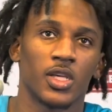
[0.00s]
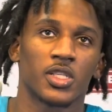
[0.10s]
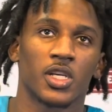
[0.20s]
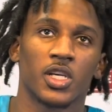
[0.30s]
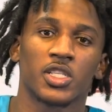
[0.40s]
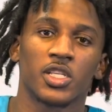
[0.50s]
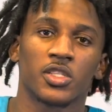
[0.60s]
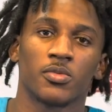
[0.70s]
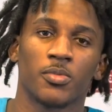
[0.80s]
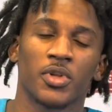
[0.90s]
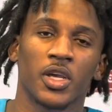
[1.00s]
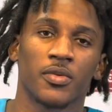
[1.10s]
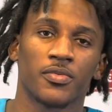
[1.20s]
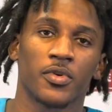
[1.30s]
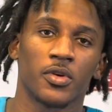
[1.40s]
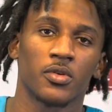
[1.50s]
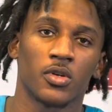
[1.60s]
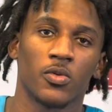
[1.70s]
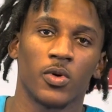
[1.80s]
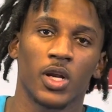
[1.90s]
a good system to play in for
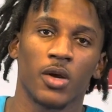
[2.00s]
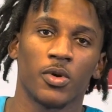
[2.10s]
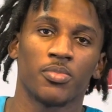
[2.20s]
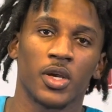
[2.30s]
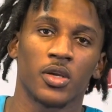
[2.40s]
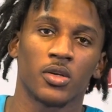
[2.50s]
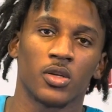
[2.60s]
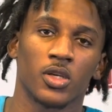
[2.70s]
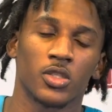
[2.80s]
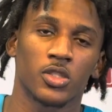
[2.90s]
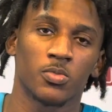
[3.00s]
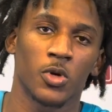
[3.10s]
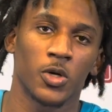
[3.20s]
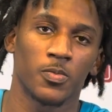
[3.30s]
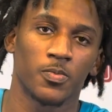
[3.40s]
the way that we play. That's just smart.